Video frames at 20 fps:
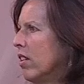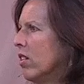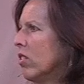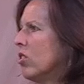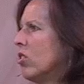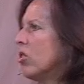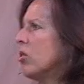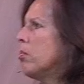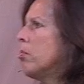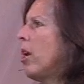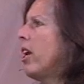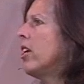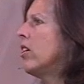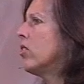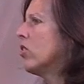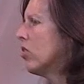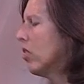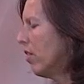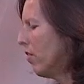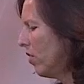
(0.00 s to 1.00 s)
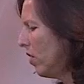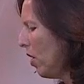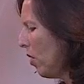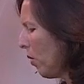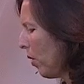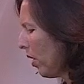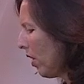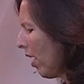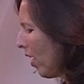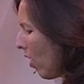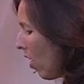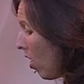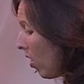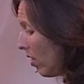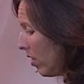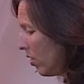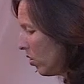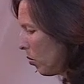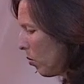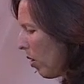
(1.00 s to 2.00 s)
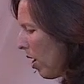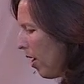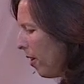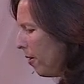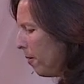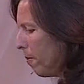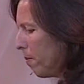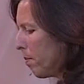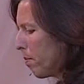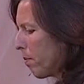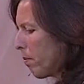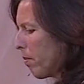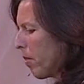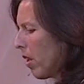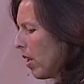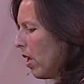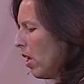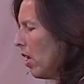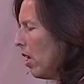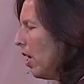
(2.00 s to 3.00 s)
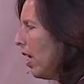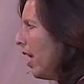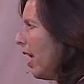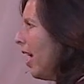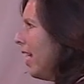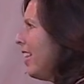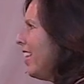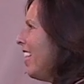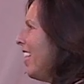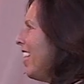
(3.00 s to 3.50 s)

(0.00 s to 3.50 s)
this space of knowing that all is well. And